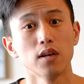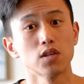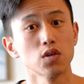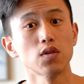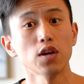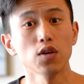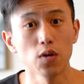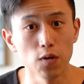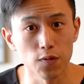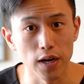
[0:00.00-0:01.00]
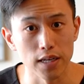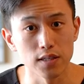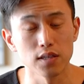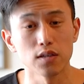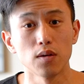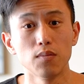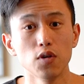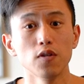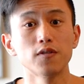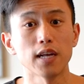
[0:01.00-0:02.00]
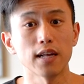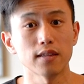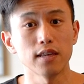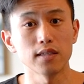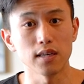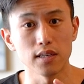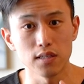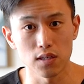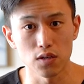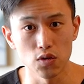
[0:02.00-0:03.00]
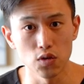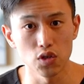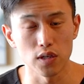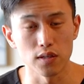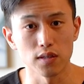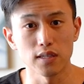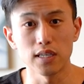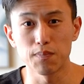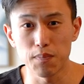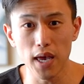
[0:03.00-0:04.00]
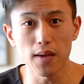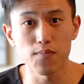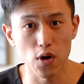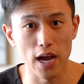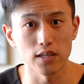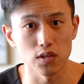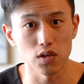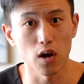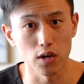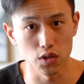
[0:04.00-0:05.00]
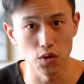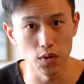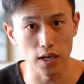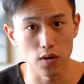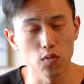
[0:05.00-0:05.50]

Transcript: So there you go, friends. The moves that these institutions, these big brands are doing,